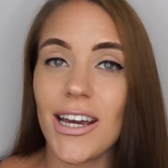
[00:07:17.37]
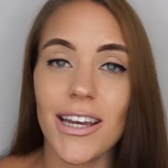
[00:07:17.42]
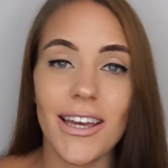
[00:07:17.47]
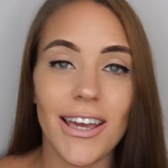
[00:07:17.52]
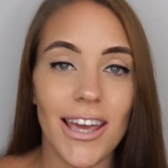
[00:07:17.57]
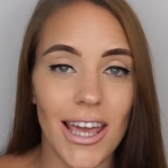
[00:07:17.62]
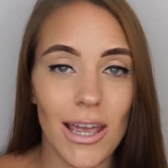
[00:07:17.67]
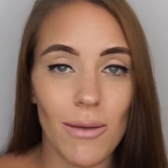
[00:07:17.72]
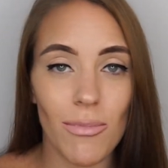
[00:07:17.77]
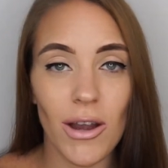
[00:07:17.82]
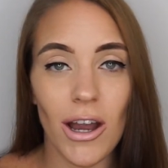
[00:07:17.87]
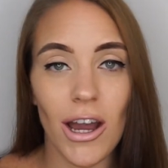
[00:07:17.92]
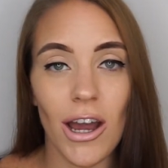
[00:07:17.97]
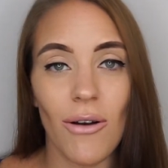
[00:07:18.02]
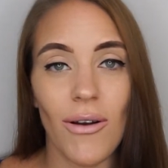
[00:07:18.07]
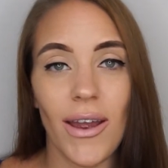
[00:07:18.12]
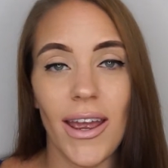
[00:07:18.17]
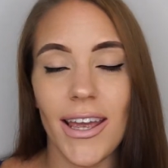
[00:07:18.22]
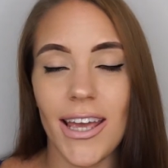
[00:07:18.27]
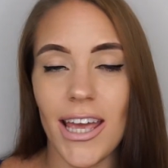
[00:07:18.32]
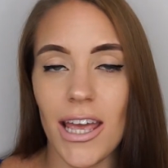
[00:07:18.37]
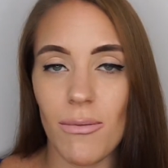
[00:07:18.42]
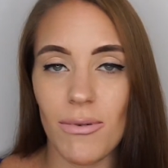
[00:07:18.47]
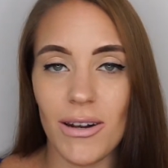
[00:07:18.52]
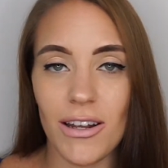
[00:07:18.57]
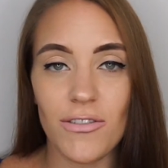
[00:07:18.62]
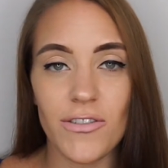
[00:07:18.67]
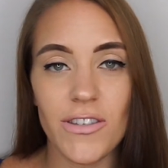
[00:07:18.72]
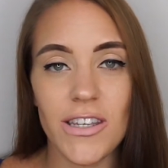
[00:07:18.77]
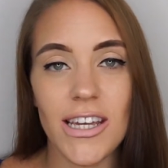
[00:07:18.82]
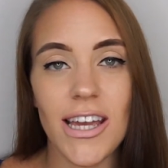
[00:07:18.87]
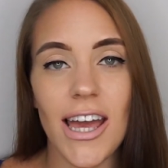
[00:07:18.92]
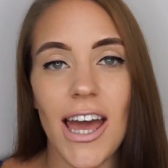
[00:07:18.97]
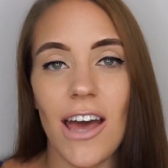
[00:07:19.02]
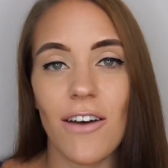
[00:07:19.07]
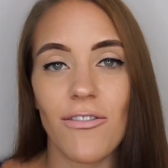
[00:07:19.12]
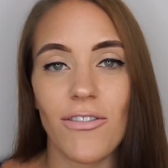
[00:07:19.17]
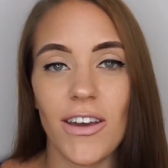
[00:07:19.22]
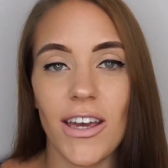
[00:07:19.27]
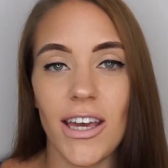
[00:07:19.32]
keep going, keep lifting
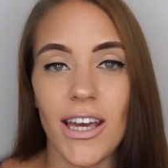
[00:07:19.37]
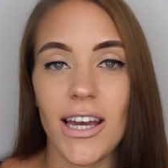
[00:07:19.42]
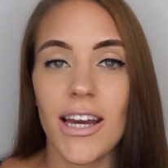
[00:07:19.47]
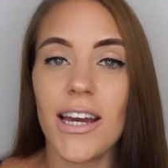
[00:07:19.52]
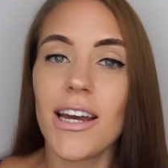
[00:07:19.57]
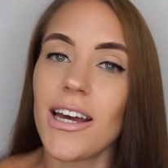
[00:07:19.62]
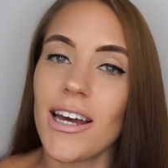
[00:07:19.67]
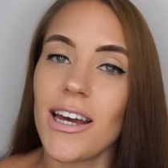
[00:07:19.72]
heavy,